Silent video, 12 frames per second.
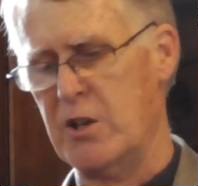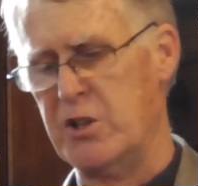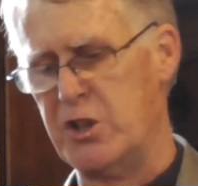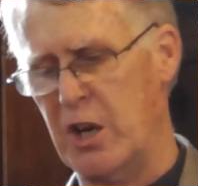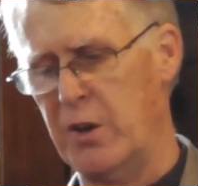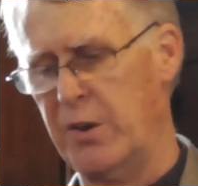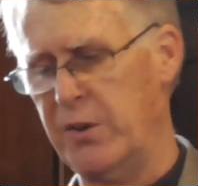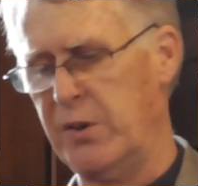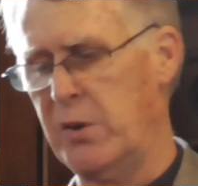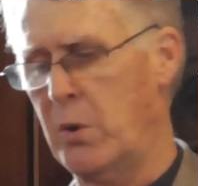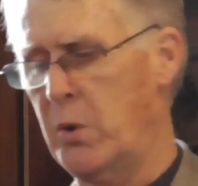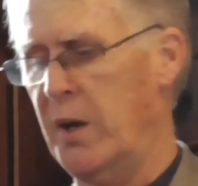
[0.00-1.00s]
shared a
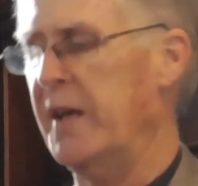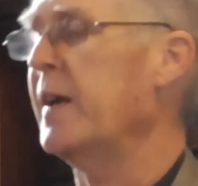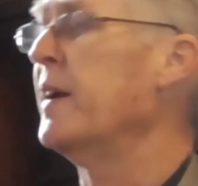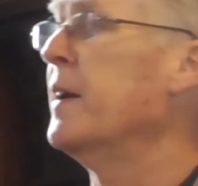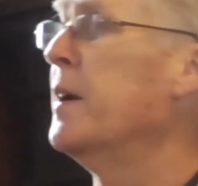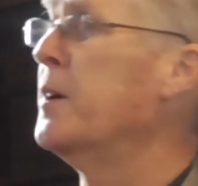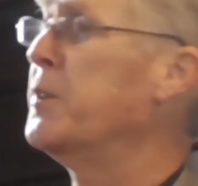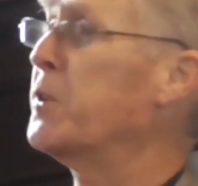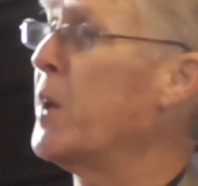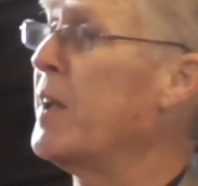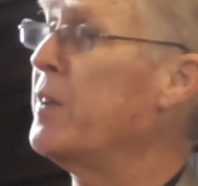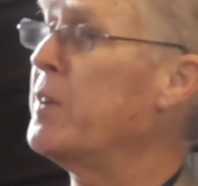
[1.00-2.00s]
story in an
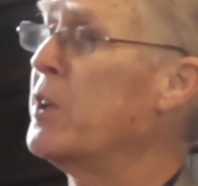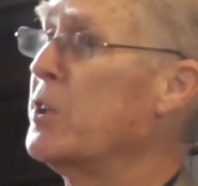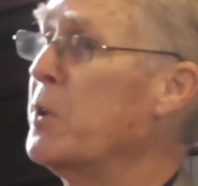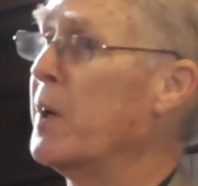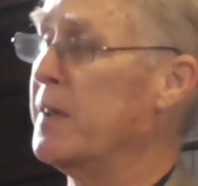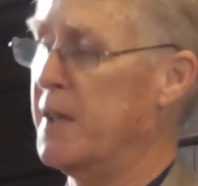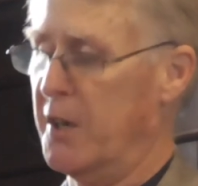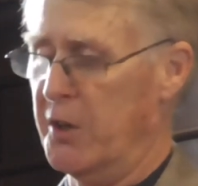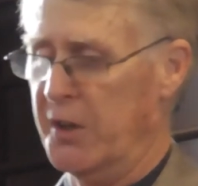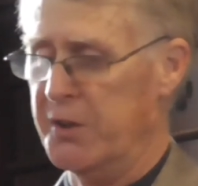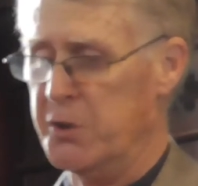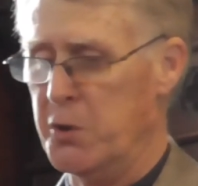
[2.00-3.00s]
address to
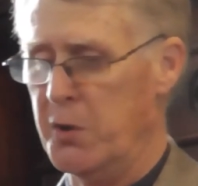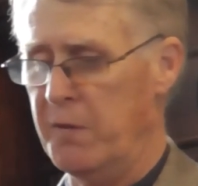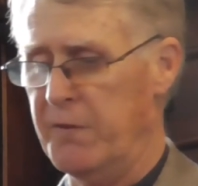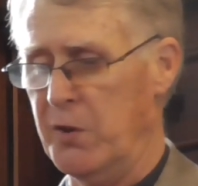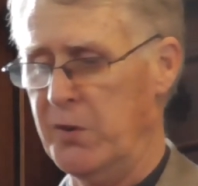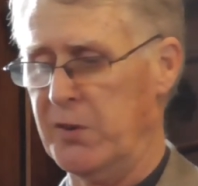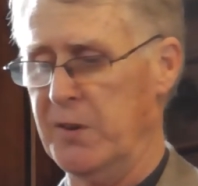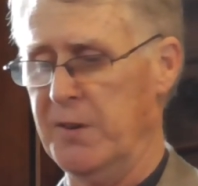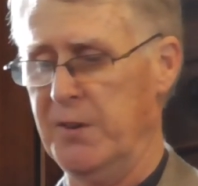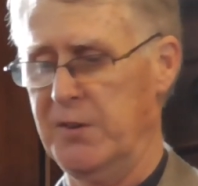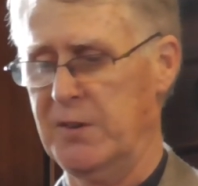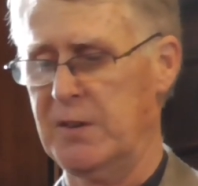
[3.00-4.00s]
Unitarian
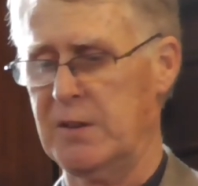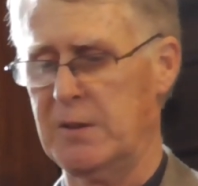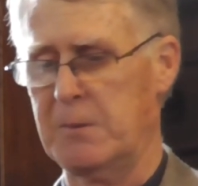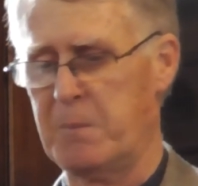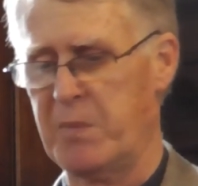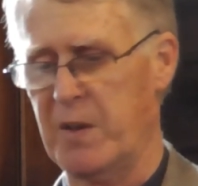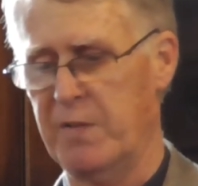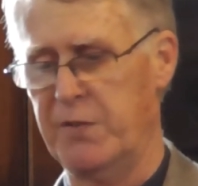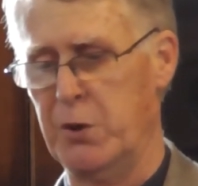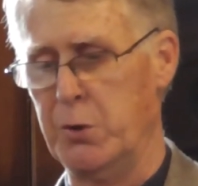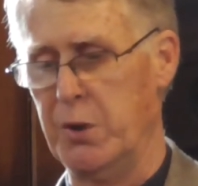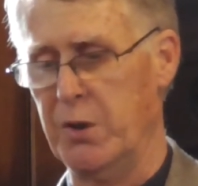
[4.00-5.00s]
Universalists a
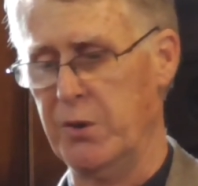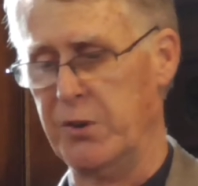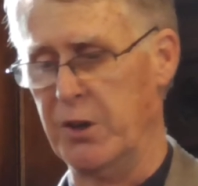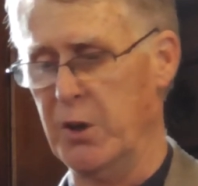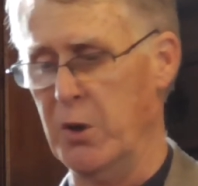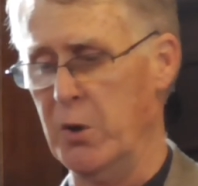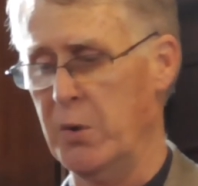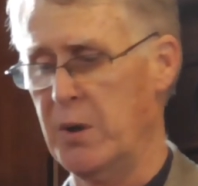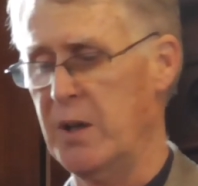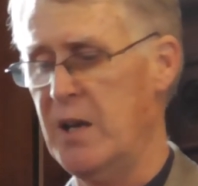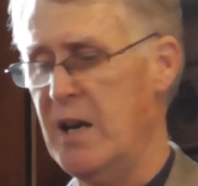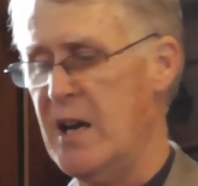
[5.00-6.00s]
few years ago
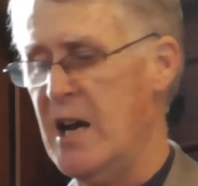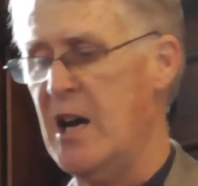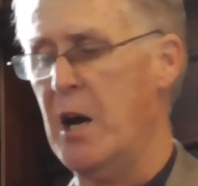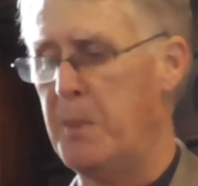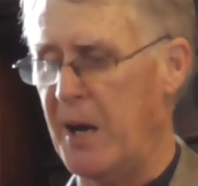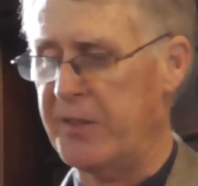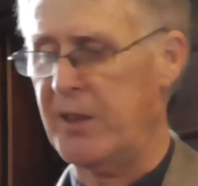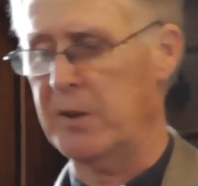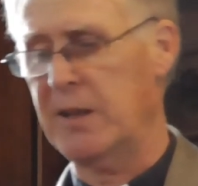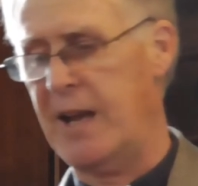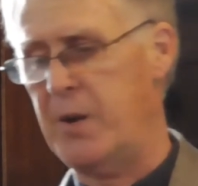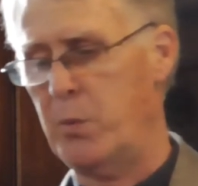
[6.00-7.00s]
about
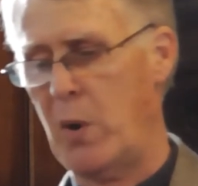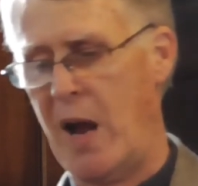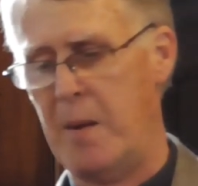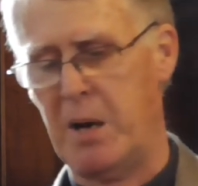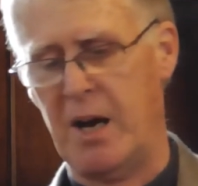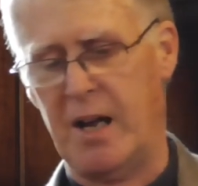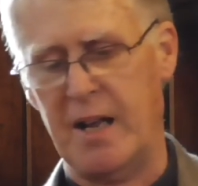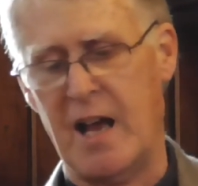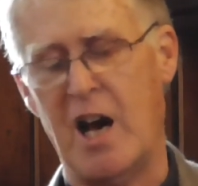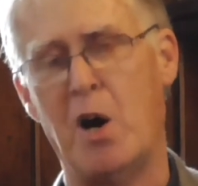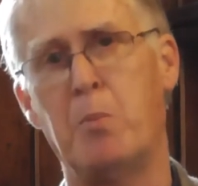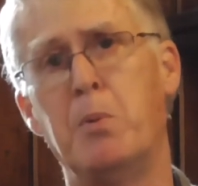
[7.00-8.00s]
the late Rabbi
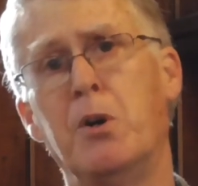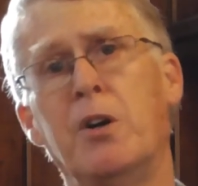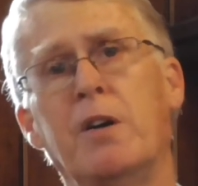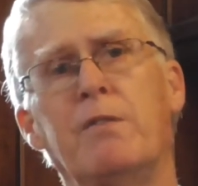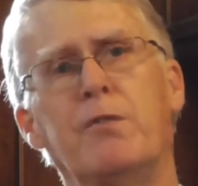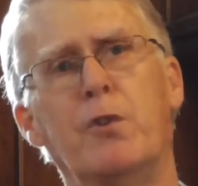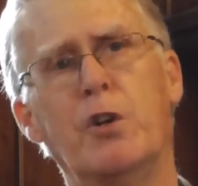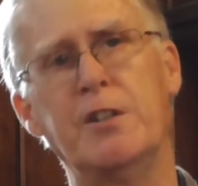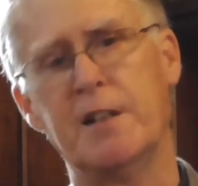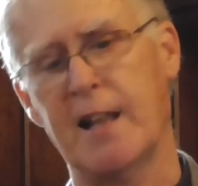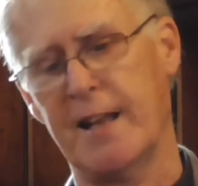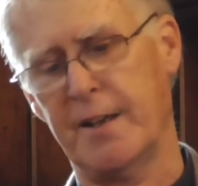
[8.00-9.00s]
Albert
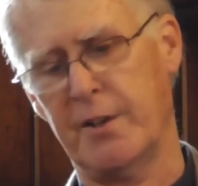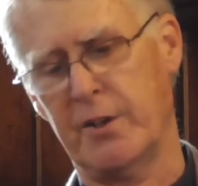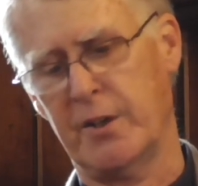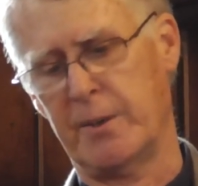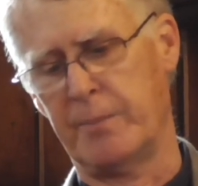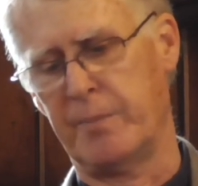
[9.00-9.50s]
Friedlander.